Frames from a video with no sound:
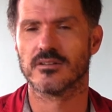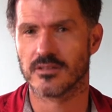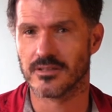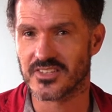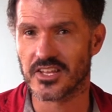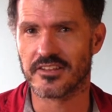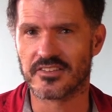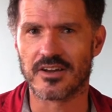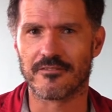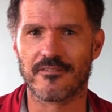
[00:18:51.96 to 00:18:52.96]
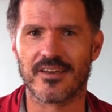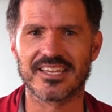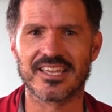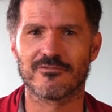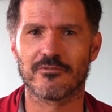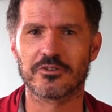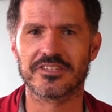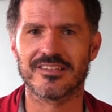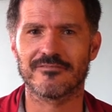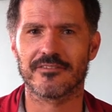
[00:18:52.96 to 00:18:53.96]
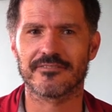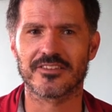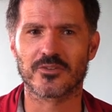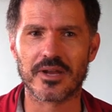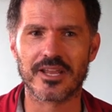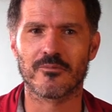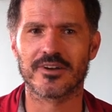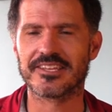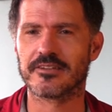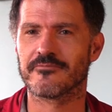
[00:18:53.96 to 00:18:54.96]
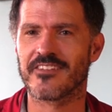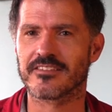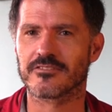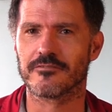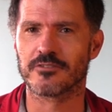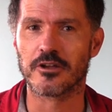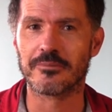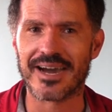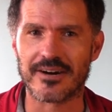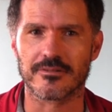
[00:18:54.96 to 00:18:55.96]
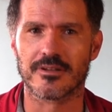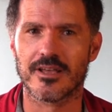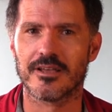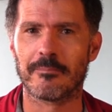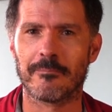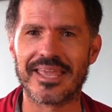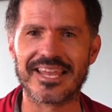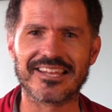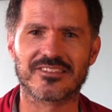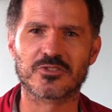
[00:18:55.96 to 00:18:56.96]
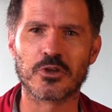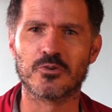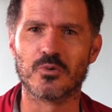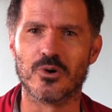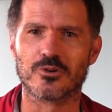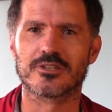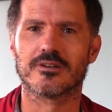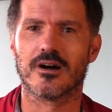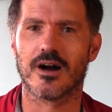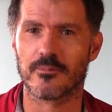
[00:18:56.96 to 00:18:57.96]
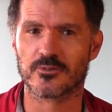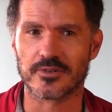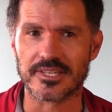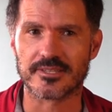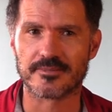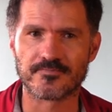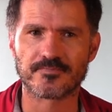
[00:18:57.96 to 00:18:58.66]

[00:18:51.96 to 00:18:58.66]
The city itself fell in 1453 when the advent of gunpowder made its stone walls obsolete.